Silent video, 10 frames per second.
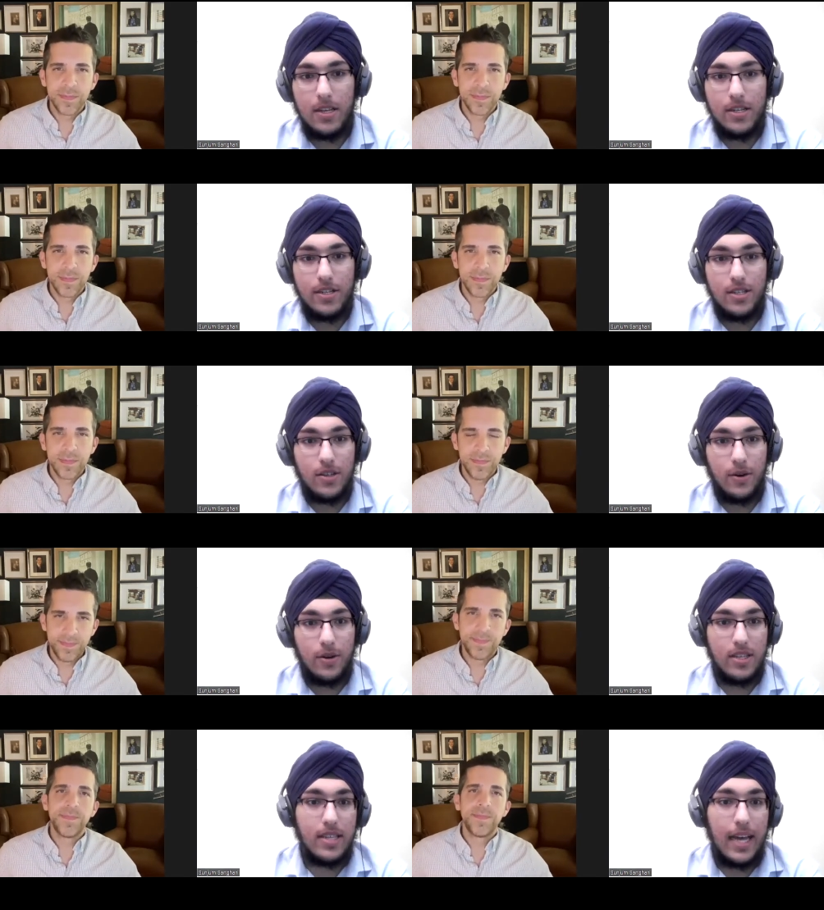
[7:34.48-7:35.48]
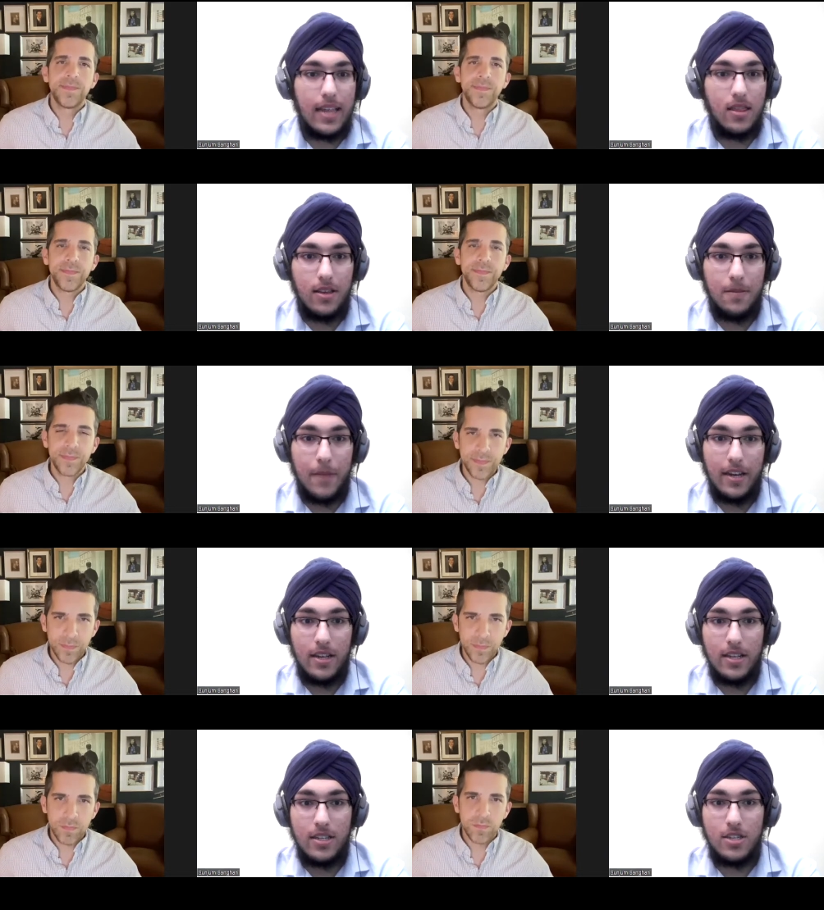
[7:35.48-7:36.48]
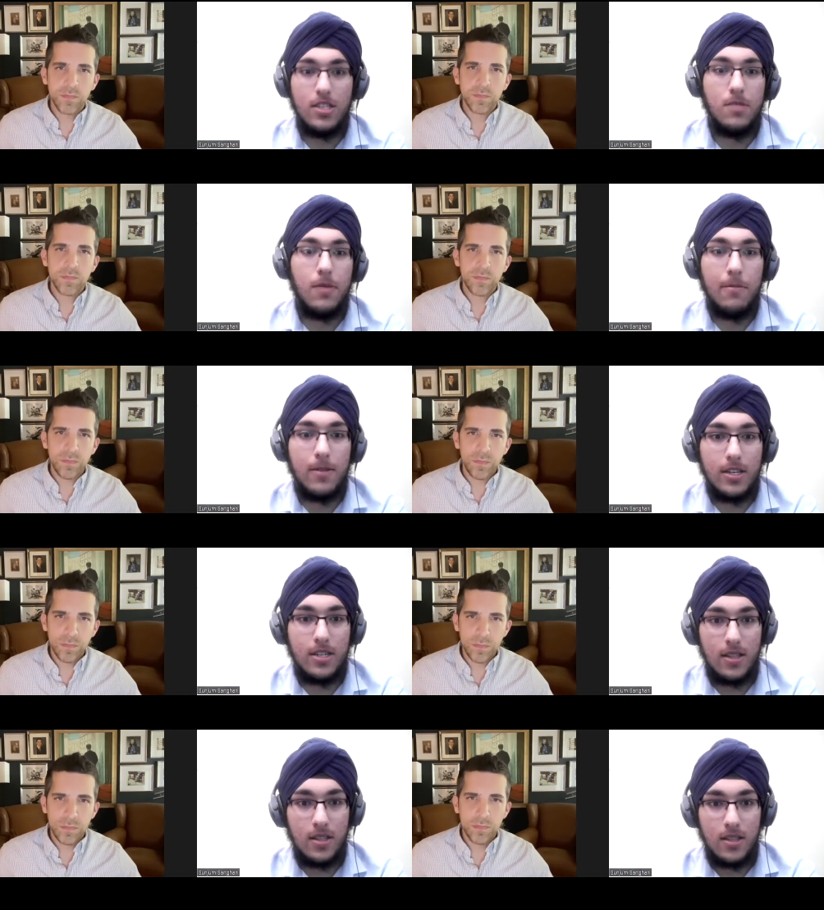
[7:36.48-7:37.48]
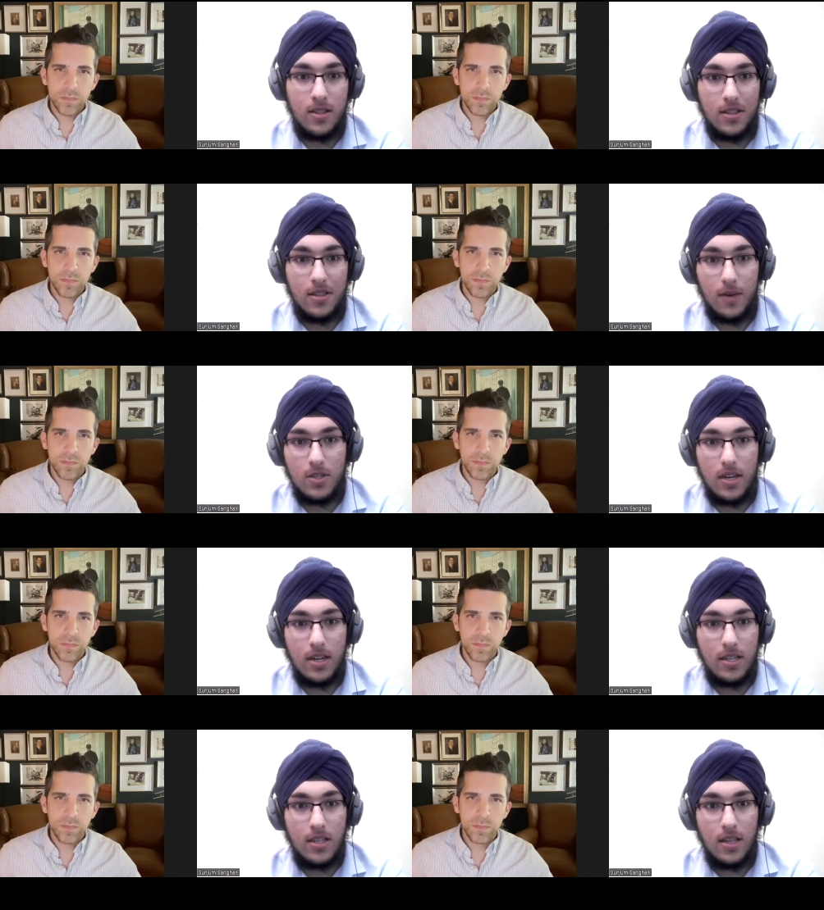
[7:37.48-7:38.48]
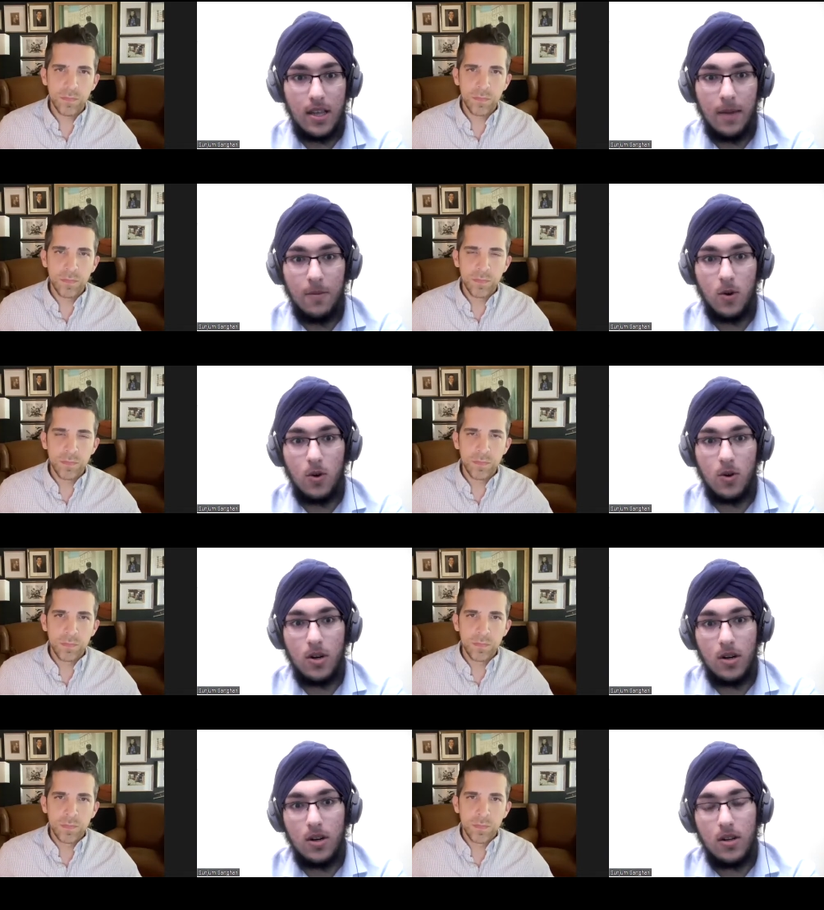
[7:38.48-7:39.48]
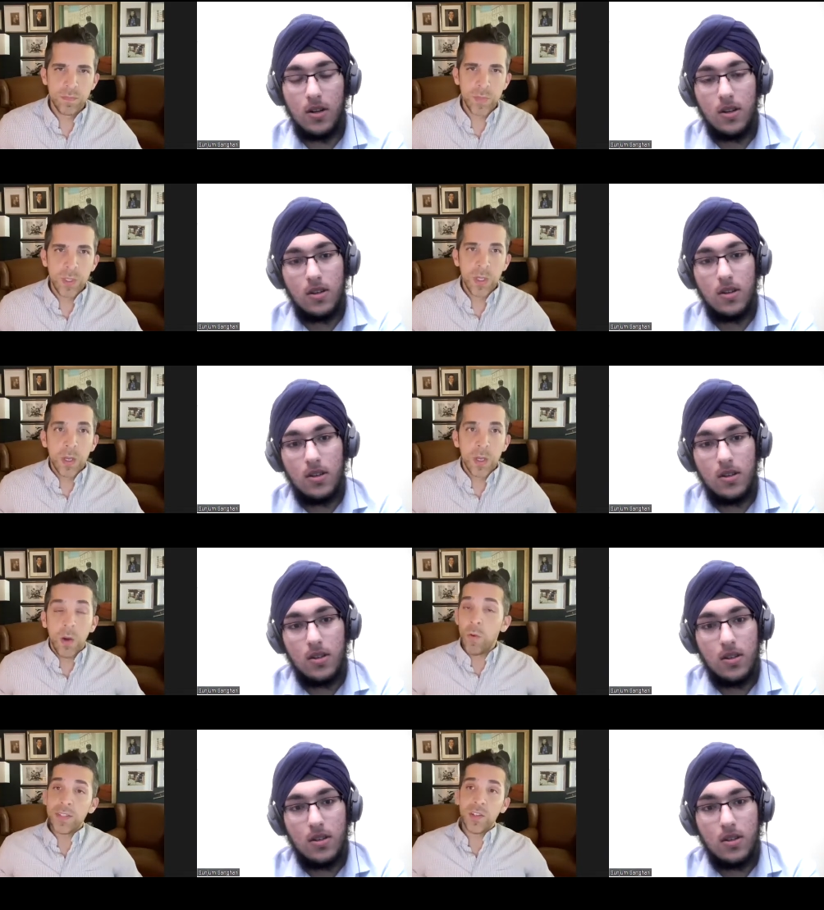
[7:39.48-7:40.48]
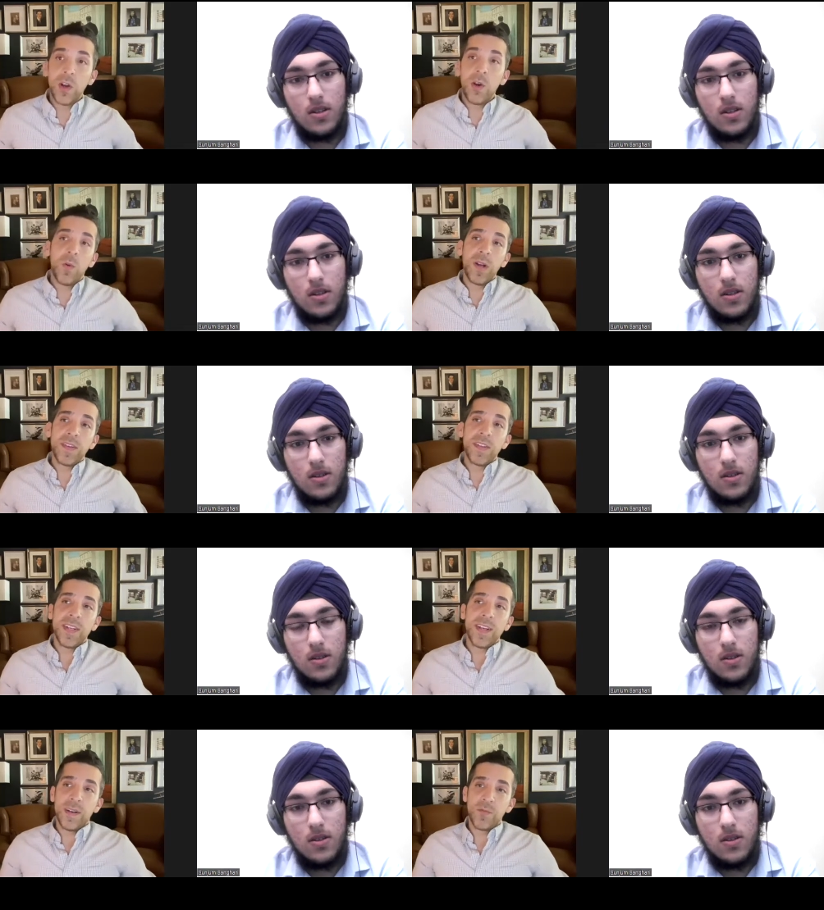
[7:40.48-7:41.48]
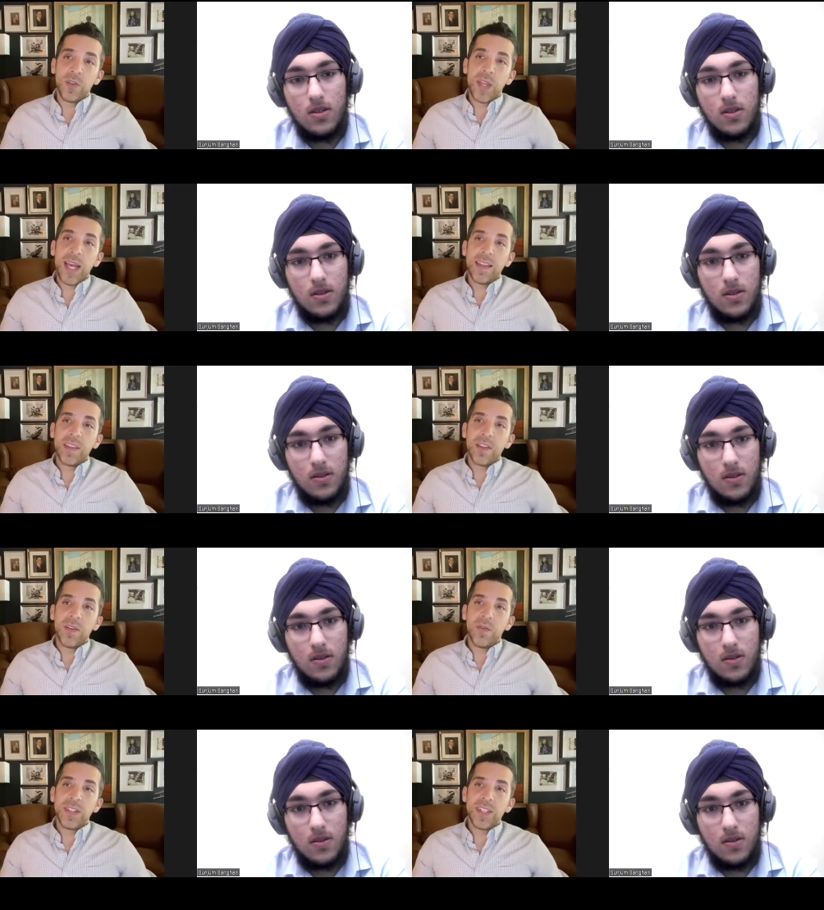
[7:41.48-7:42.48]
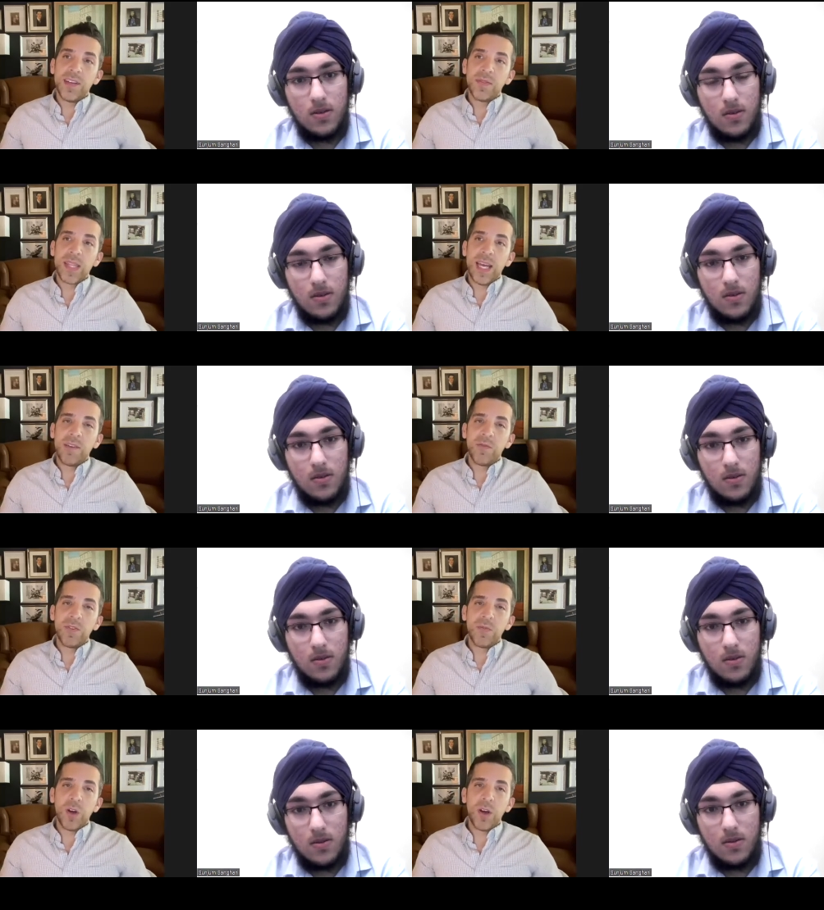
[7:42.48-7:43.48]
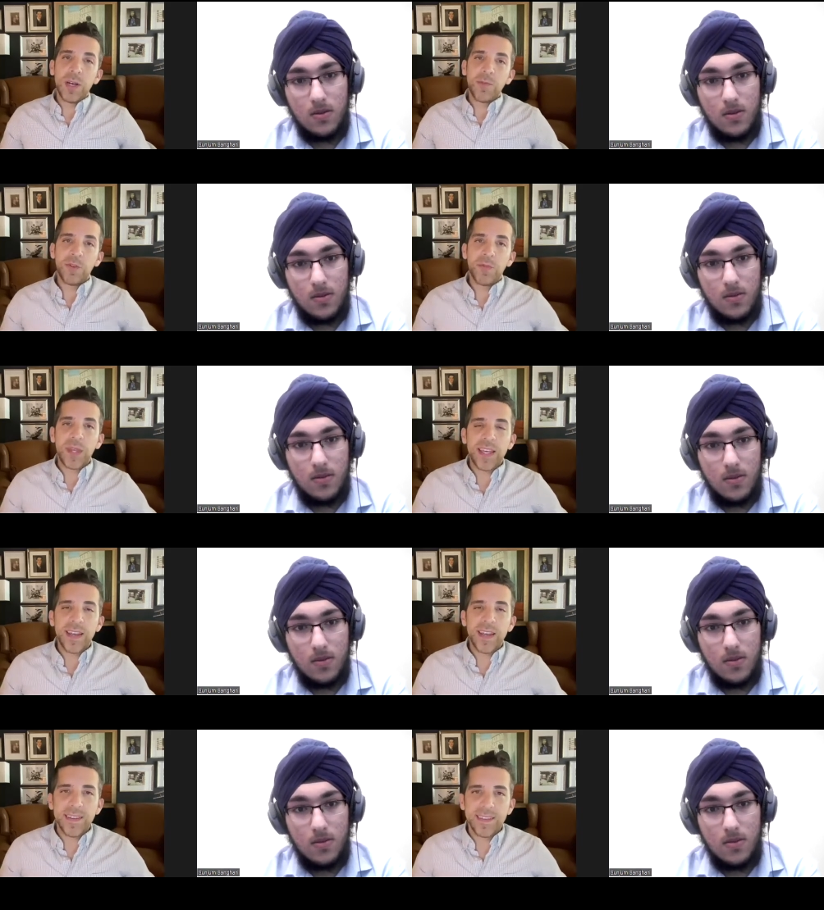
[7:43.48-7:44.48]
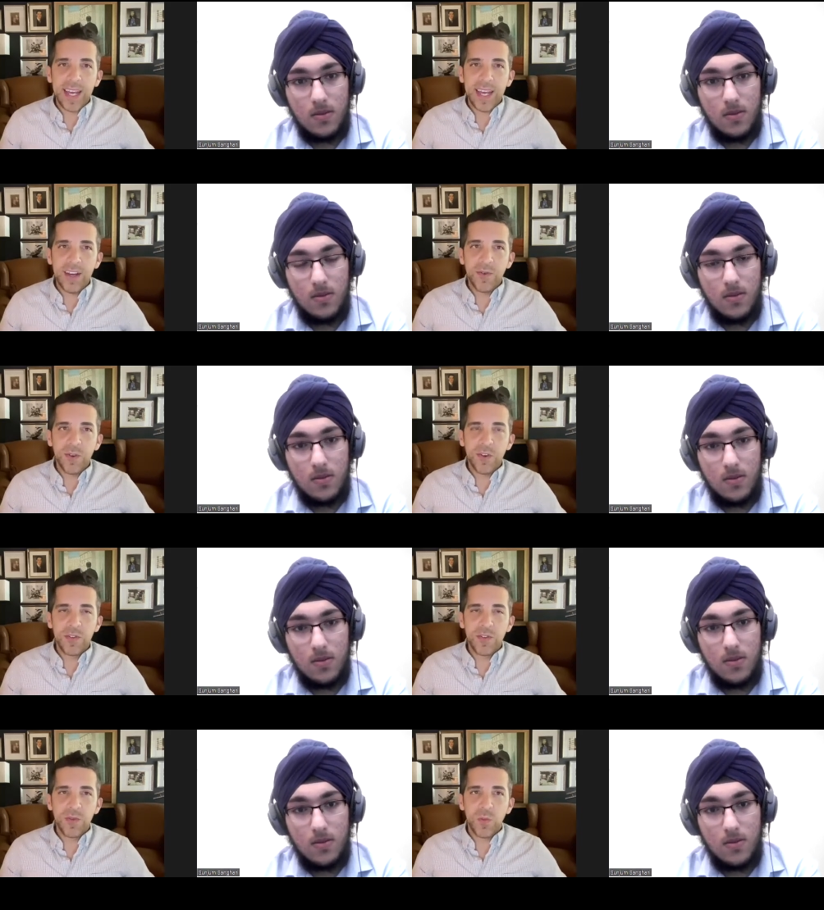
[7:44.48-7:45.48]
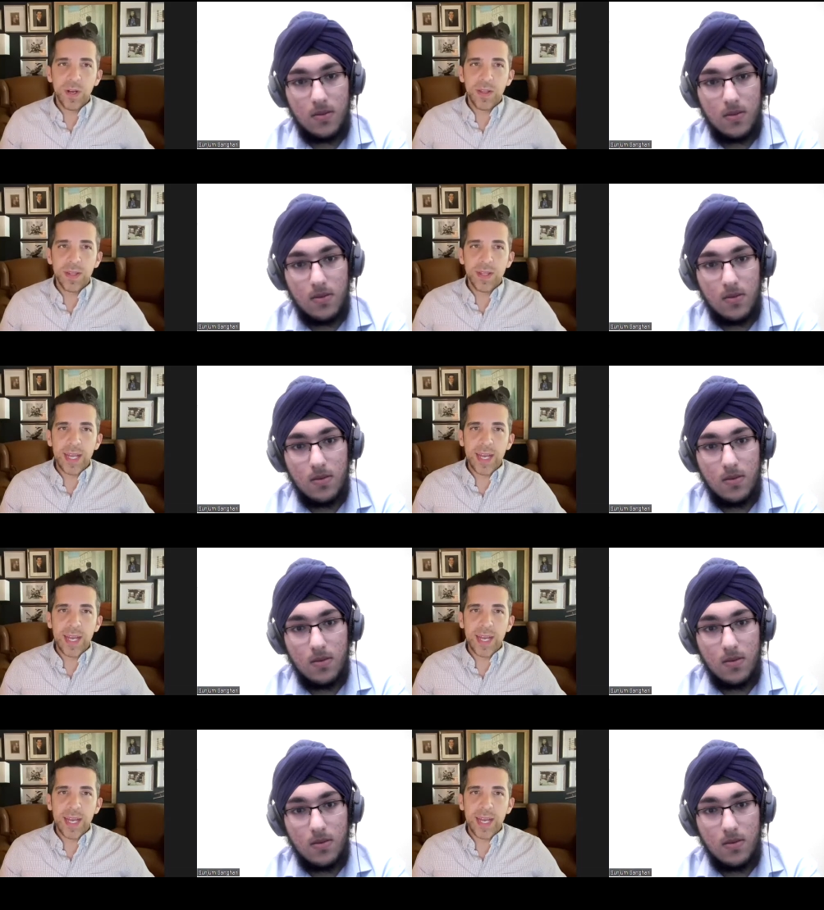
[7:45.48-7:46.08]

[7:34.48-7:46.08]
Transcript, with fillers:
Speaker 1: population. So is that the main indigenous population that was studied in the lab, or?
Speaker 2: Right. So no, it wasn't. Um, so that the reason that that was brought up was because that was one of the